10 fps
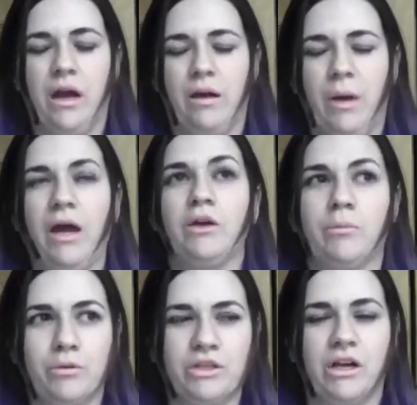how you're
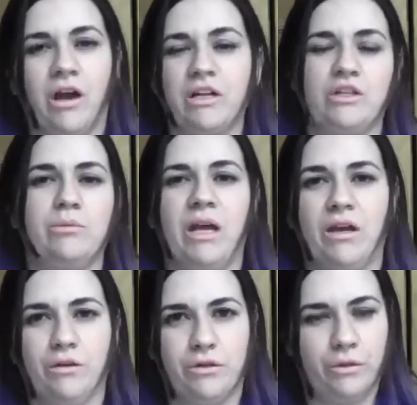approaching a costume, and
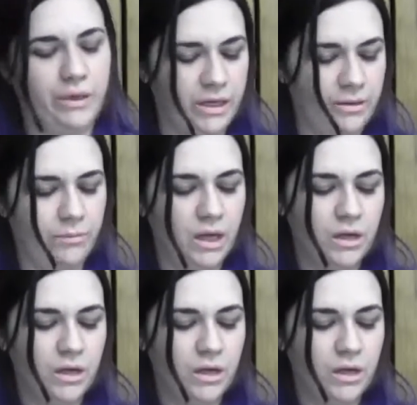how you're doing it.